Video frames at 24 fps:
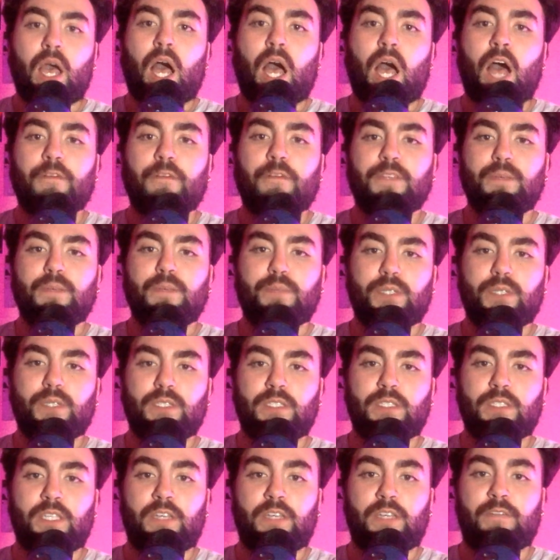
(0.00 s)
often
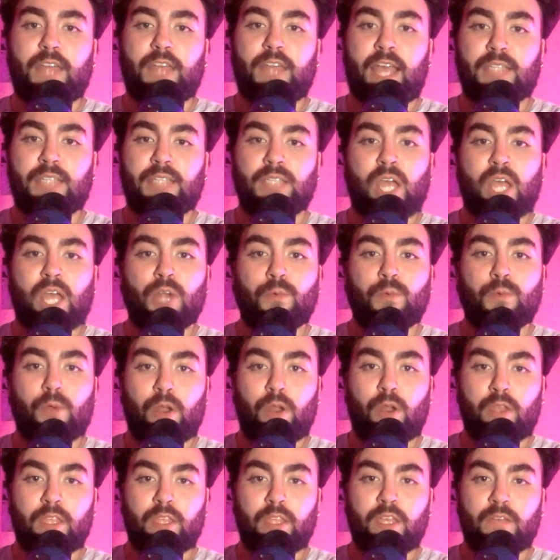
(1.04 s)
perceived as
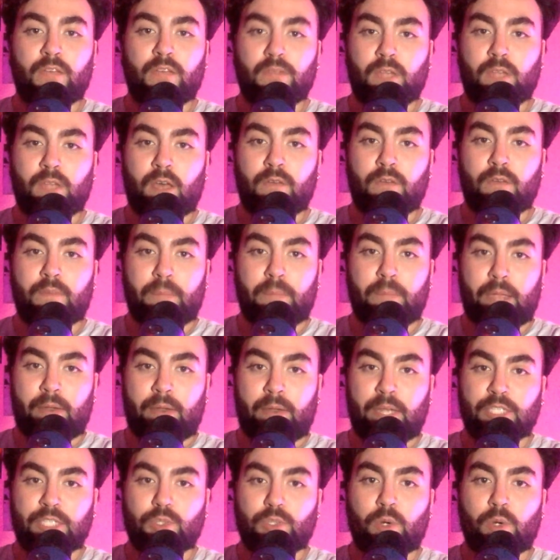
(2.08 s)
unworthy of love,
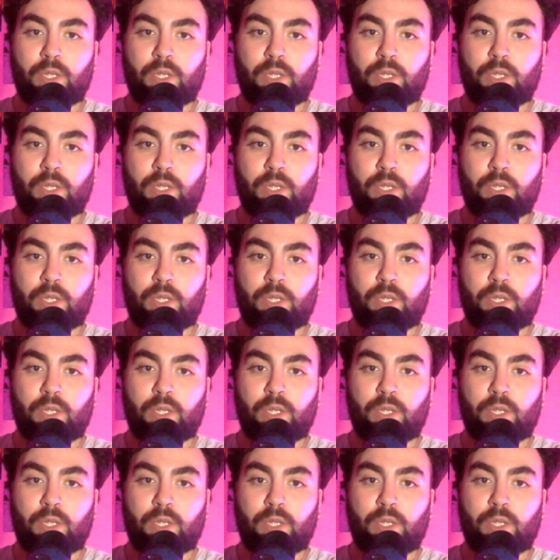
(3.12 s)
marriage,